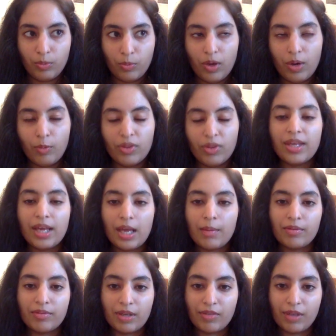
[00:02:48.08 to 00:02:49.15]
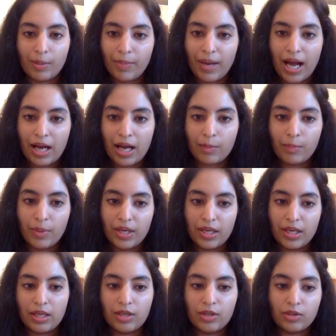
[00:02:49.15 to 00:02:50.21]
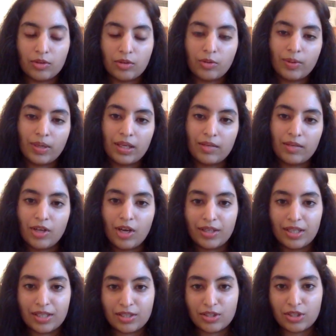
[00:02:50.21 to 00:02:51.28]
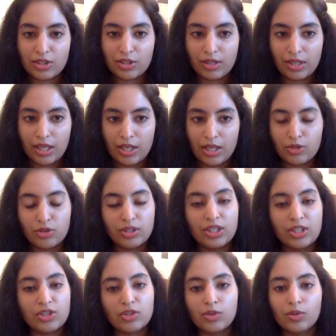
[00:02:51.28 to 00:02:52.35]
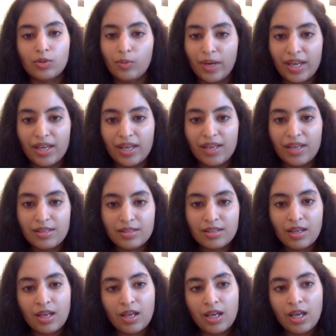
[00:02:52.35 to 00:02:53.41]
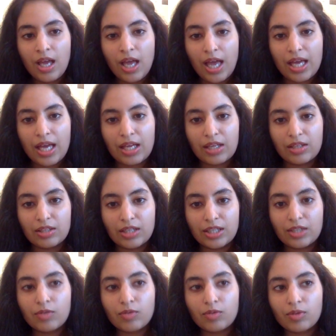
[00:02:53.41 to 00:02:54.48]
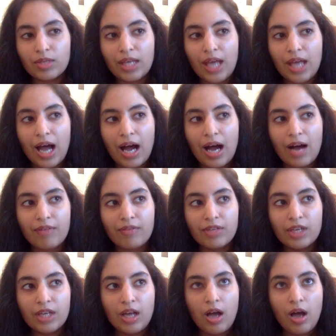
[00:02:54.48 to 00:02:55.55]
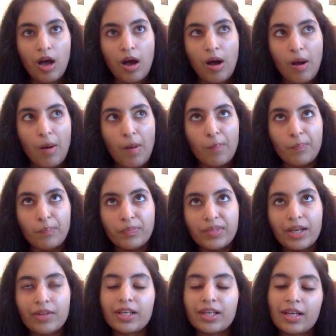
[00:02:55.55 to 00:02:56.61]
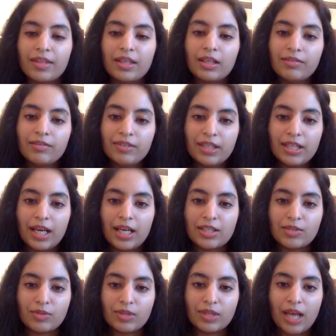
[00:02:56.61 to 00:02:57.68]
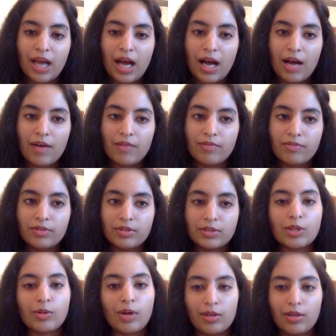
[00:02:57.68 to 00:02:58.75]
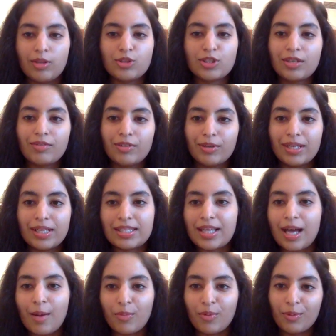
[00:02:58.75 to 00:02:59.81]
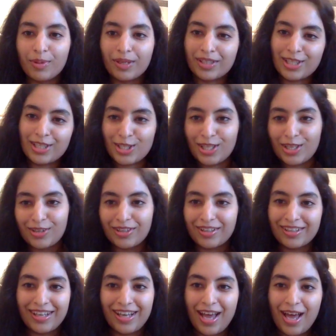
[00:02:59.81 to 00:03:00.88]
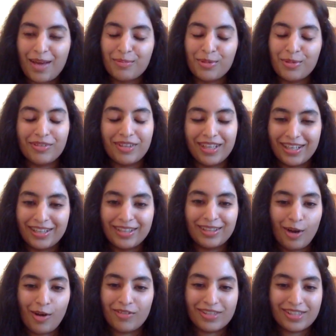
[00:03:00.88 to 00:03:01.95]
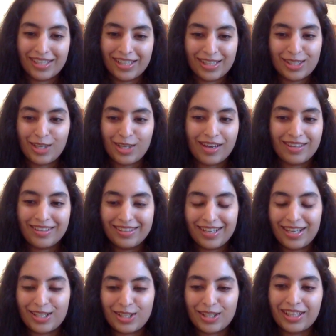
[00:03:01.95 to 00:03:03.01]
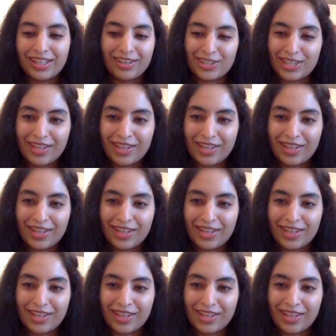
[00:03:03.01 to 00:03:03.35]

with the aim of giving back, but in creative, not necessarily traditional ways. And I didn't really have, now that I think of it, I didn't really have, so I'll just give you an example because I see your head moving and obviously it's not as clear as I